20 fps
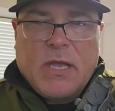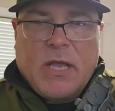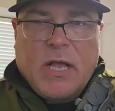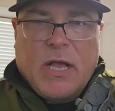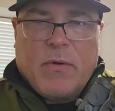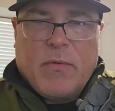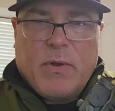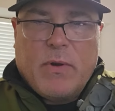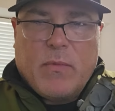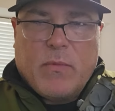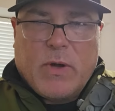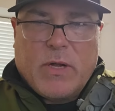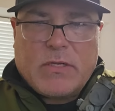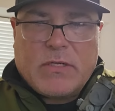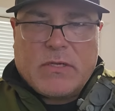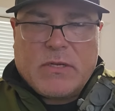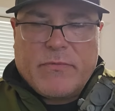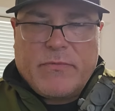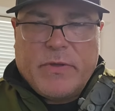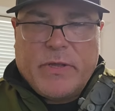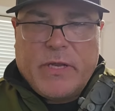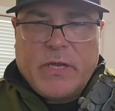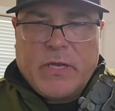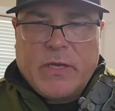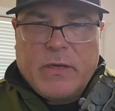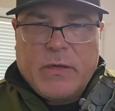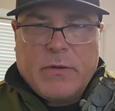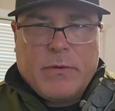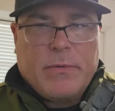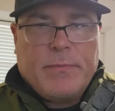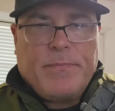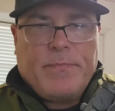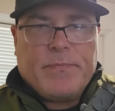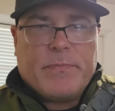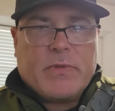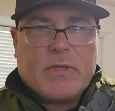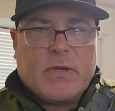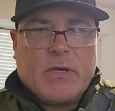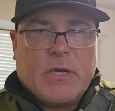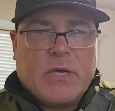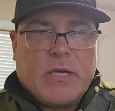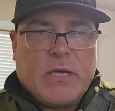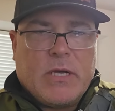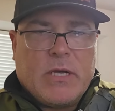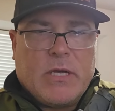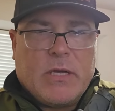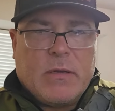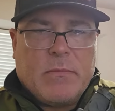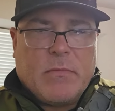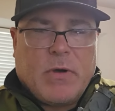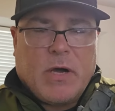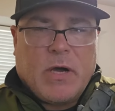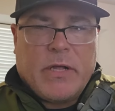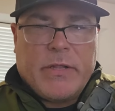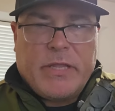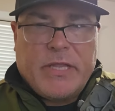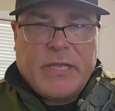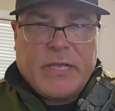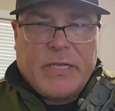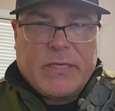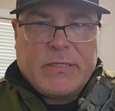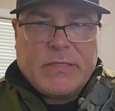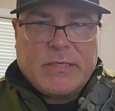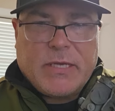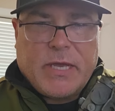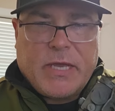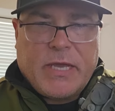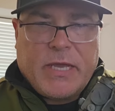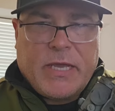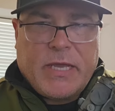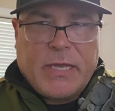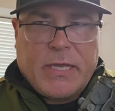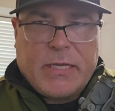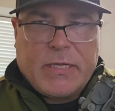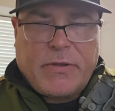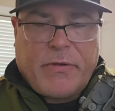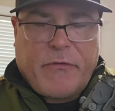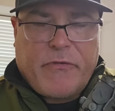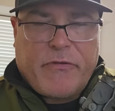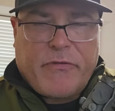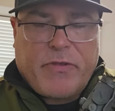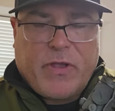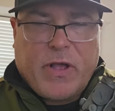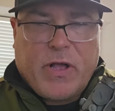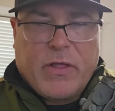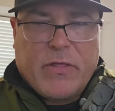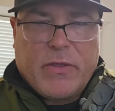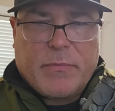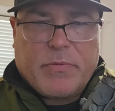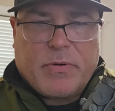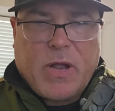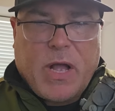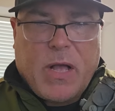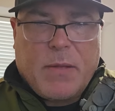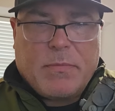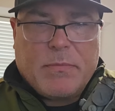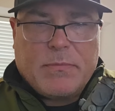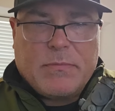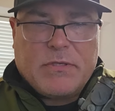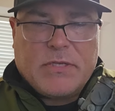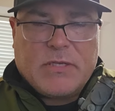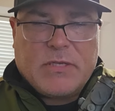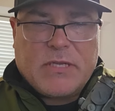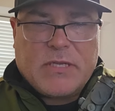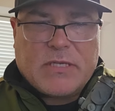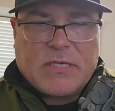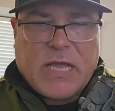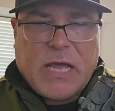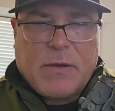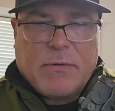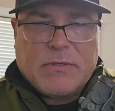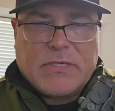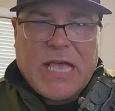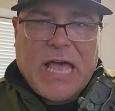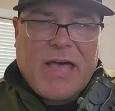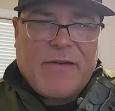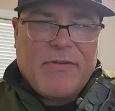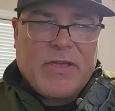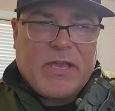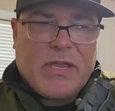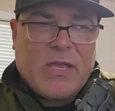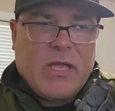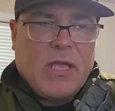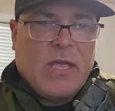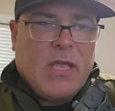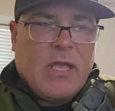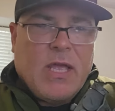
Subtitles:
I went and watched a video on this and saw the problems that this guy was having.